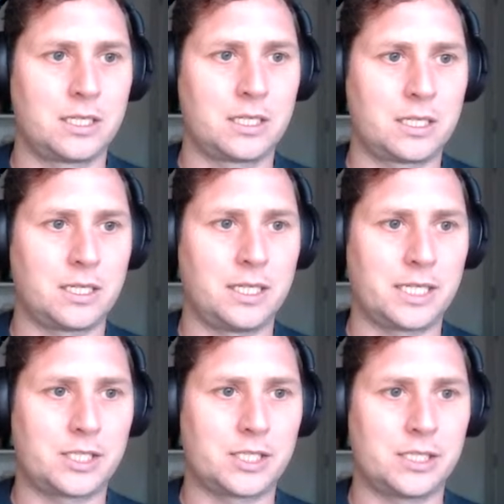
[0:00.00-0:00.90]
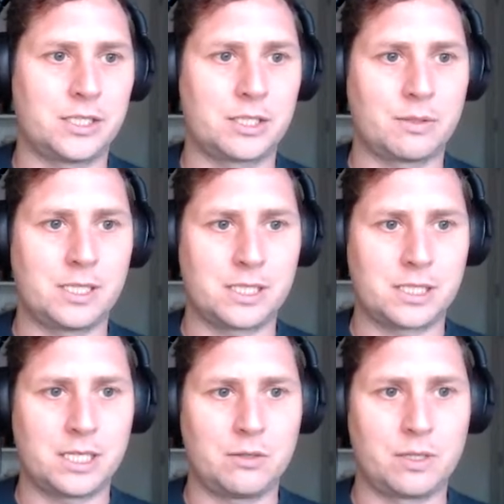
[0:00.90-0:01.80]
collections. There's this
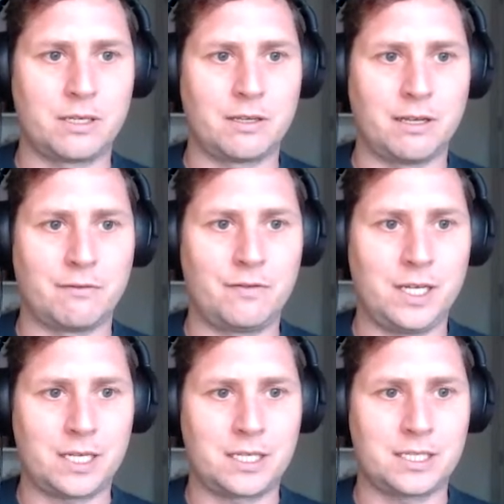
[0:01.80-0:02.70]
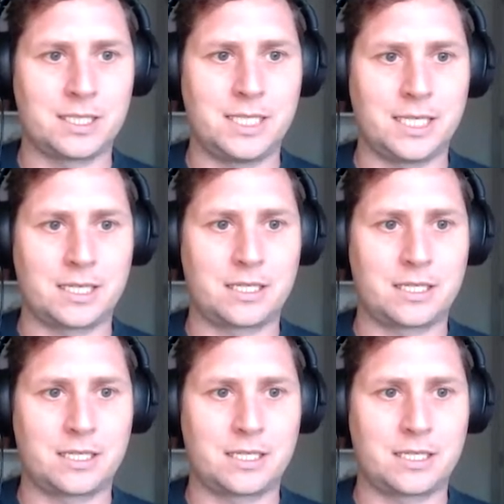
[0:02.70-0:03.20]
thing called a vec deck,